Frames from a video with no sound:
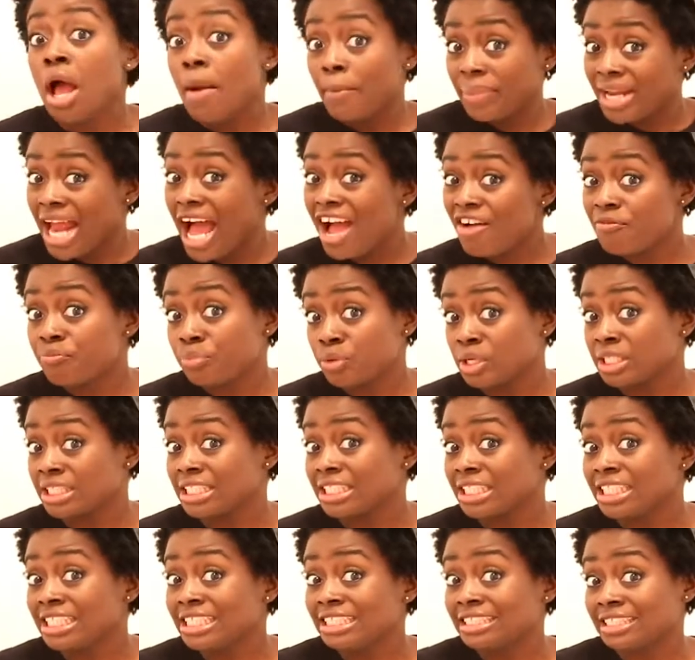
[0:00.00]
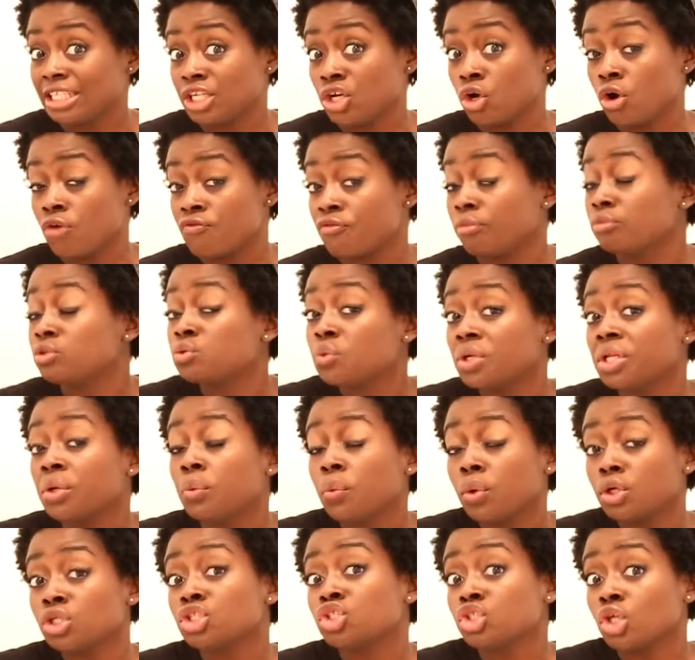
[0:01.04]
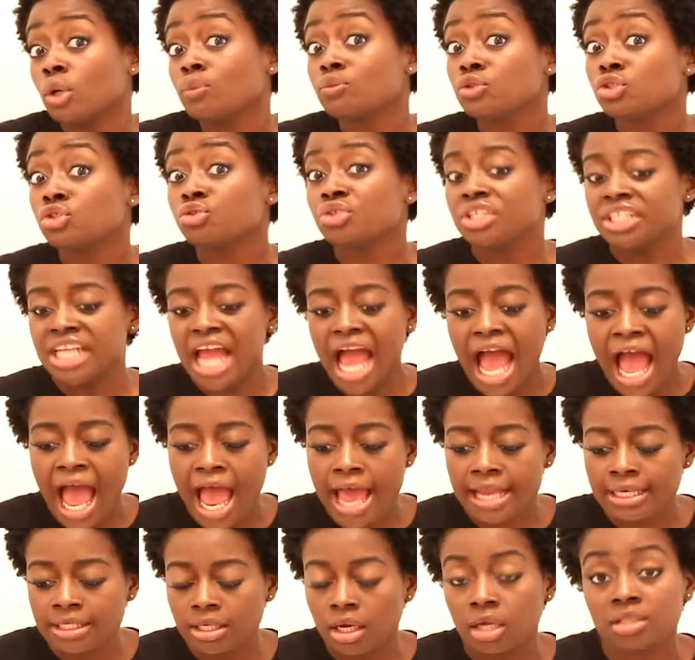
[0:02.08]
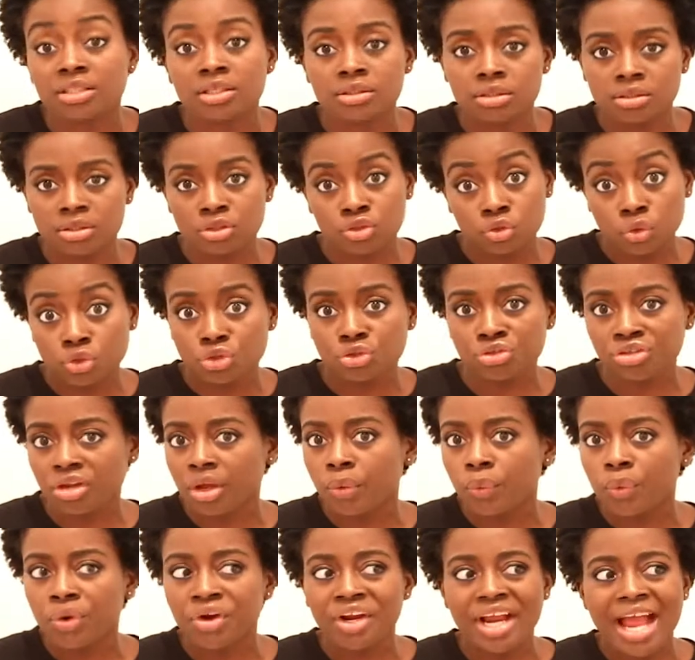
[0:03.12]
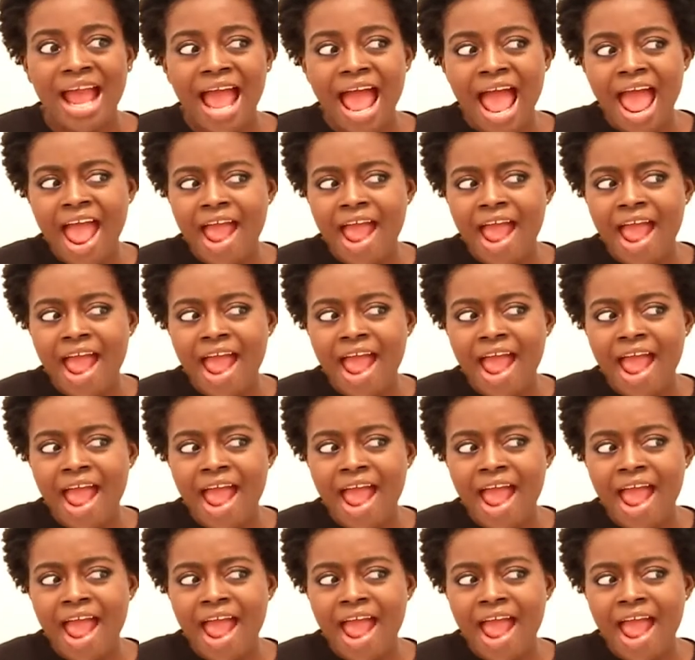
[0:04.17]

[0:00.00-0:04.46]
but I've personally seen her from 21 Jump Street and the Social Network.